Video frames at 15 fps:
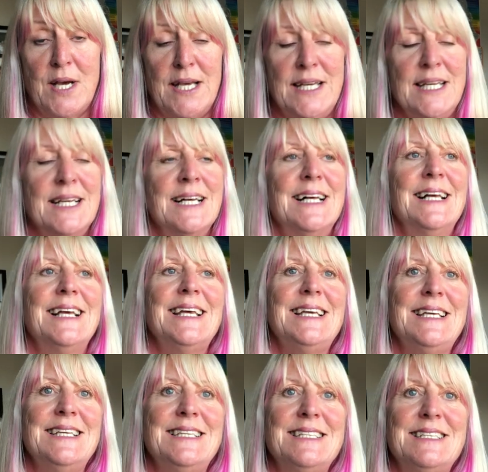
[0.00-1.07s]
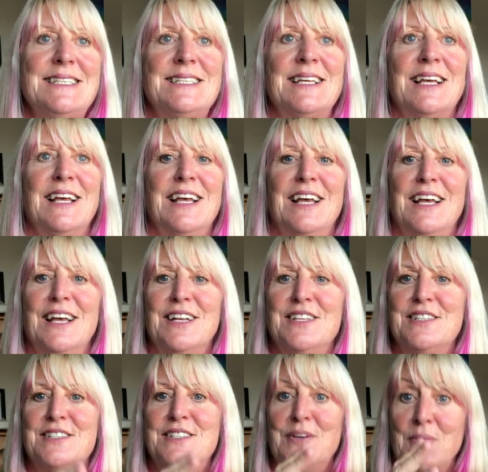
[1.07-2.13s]
way is
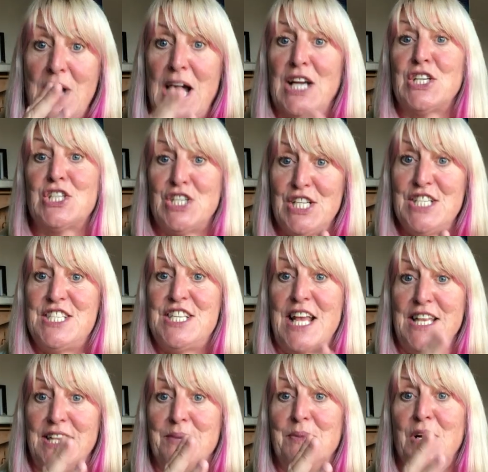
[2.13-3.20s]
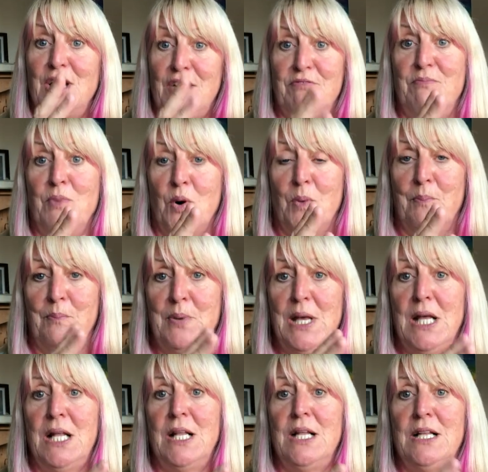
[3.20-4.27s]
to actually send them a love bomb.
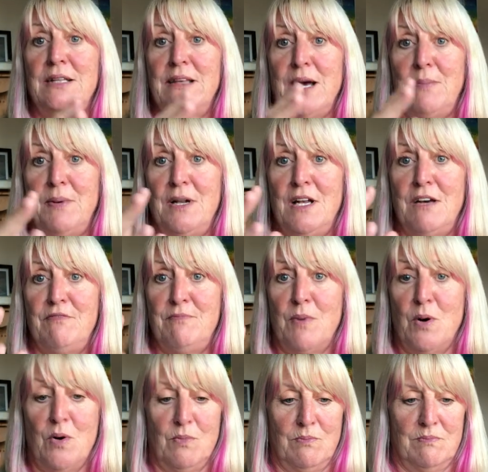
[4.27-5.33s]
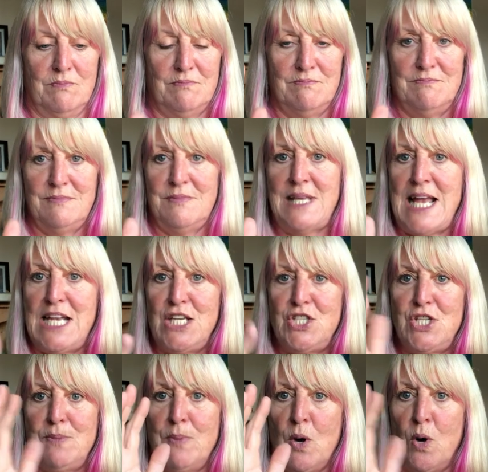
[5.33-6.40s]
Build up a love bomb,
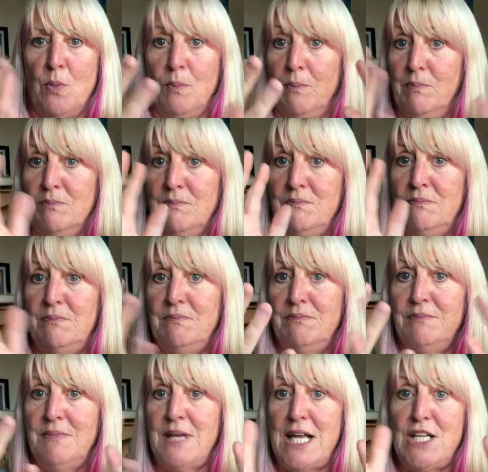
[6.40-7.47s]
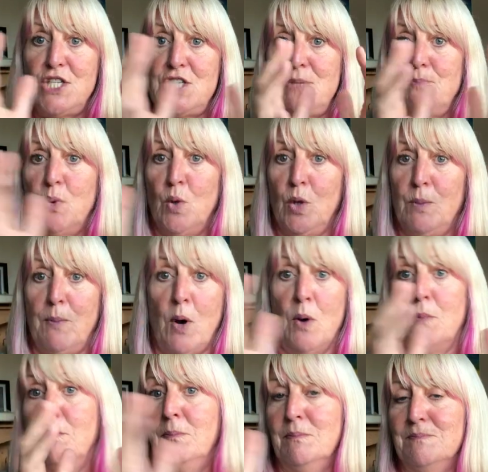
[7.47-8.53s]
energy bomb, energy ball
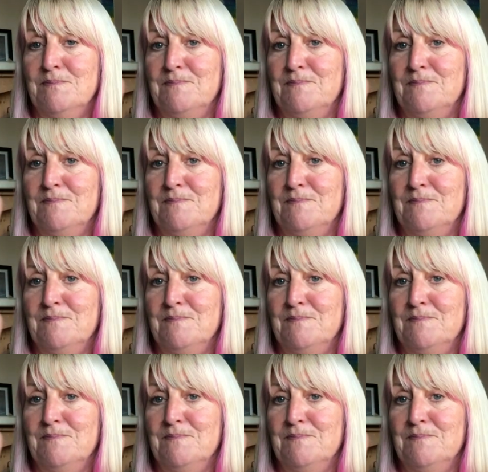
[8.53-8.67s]
bomb.